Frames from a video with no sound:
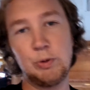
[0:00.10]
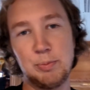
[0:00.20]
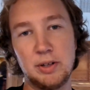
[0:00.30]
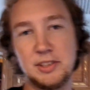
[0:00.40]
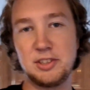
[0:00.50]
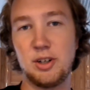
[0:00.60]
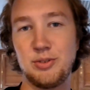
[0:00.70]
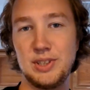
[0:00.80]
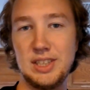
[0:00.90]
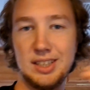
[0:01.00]
we bought this
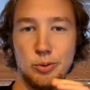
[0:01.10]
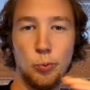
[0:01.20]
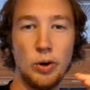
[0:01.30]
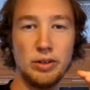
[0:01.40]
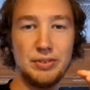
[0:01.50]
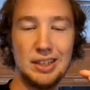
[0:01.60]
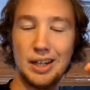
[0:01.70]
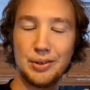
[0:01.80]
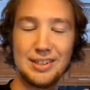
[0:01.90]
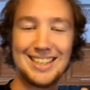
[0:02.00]
RV, one of
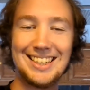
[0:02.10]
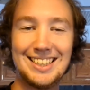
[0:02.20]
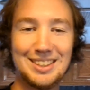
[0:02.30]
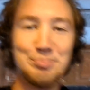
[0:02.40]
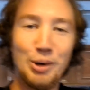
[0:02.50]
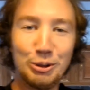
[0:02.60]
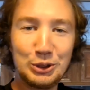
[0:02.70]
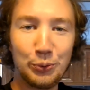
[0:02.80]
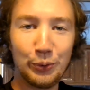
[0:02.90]
the areas that needed the most